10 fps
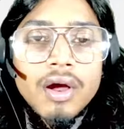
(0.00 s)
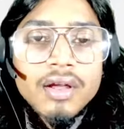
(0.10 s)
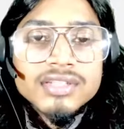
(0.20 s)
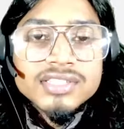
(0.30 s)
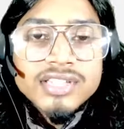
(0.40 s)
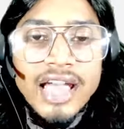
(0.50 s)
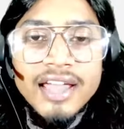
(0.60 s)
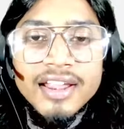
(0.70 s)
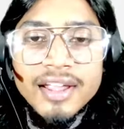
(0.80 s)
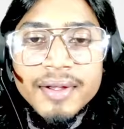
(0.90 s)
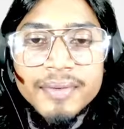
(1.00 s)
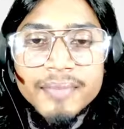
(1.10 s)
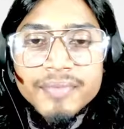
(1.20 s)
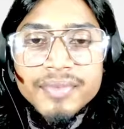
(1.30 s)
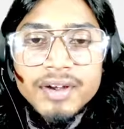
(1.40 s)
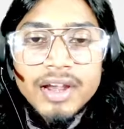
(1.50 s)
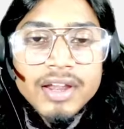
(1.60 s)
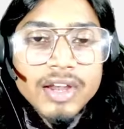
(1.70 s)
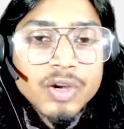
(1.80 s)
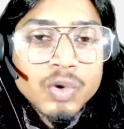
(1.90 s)
this array, right,
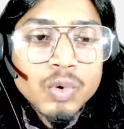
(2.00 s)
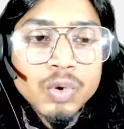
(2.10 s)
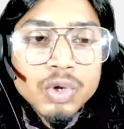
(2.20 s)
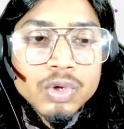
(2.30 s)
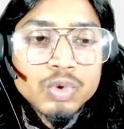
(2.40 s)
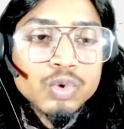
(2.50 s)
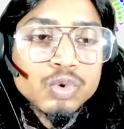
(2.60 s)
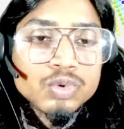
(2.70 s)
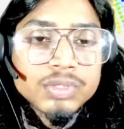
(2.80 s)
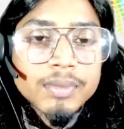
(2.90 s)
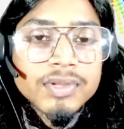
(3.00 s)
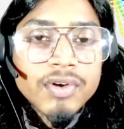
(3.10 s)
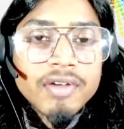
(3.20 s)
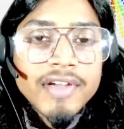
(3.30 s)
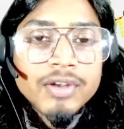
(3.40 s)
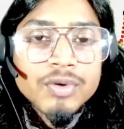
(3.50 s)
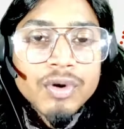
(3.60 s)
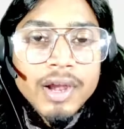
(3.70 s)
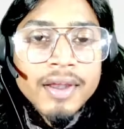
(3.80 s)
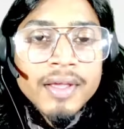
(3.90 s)
into two subsequent value,
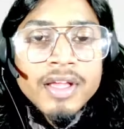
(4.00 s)
right?